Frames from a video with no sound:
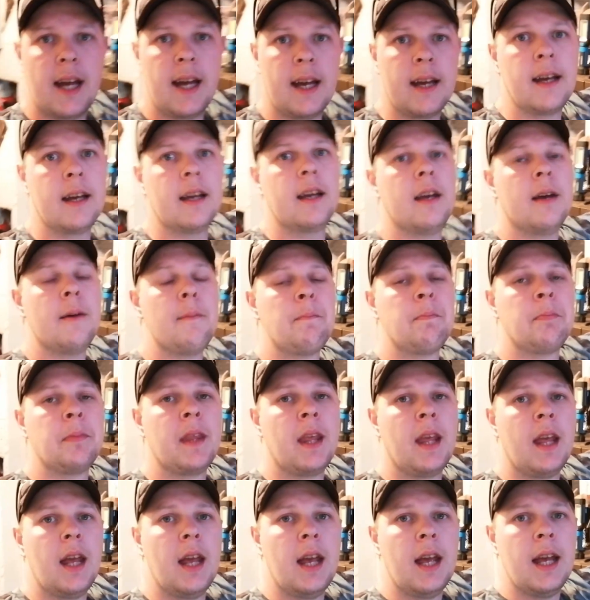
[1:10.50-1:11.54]
tank.
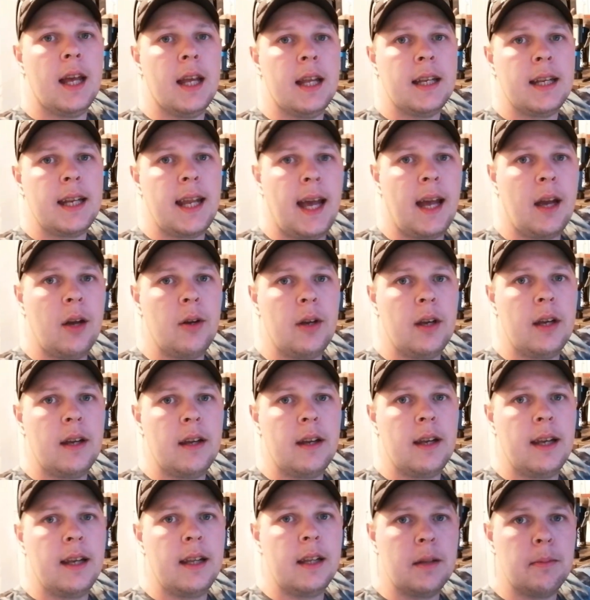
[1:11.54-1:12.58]
Now,
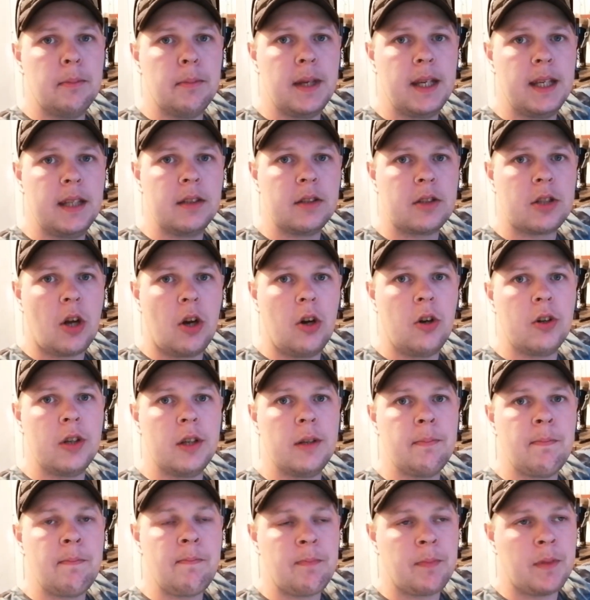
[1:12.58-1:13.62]
in the
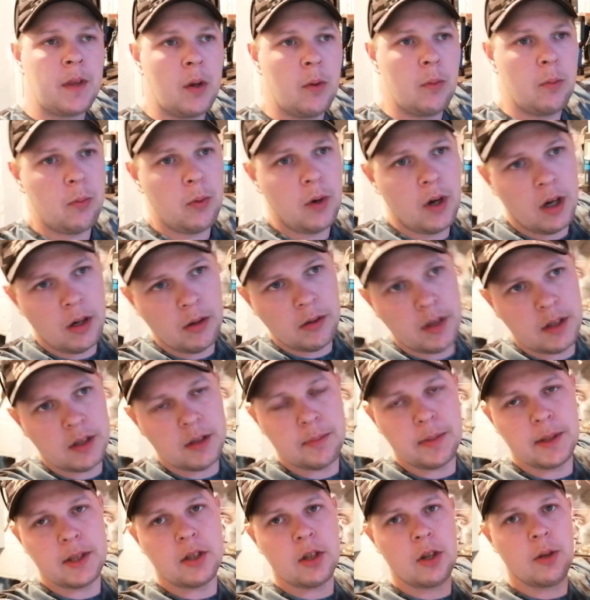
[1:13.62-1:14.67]
meantime, what I'm going
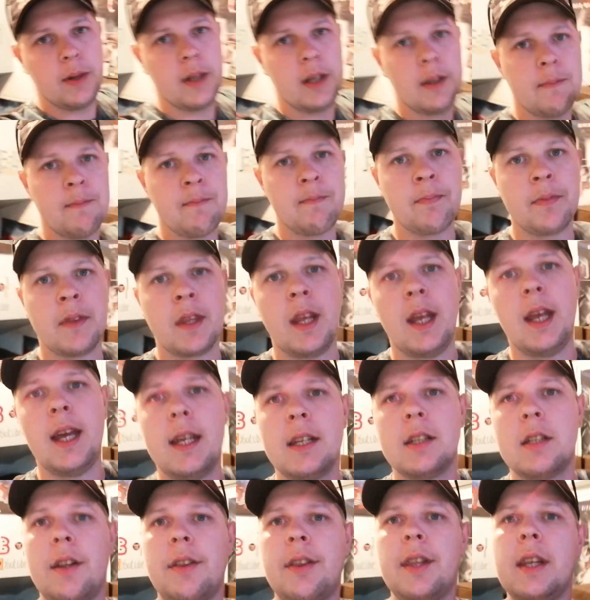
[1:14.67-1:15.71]
to be doing,
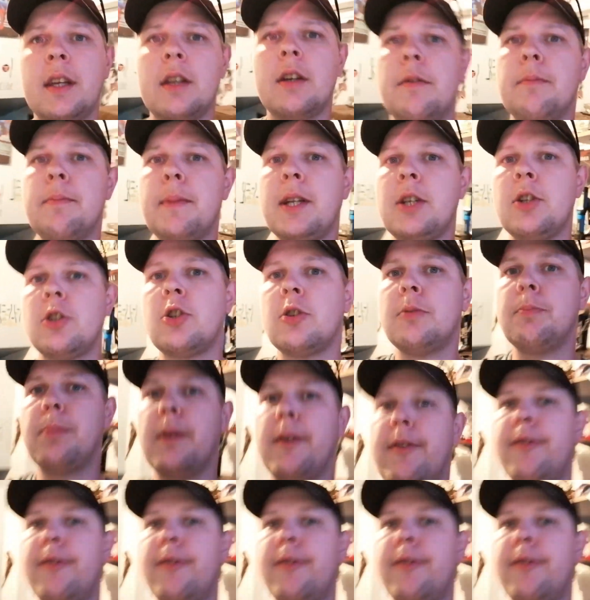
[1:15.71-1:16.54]
as I think I've mentioned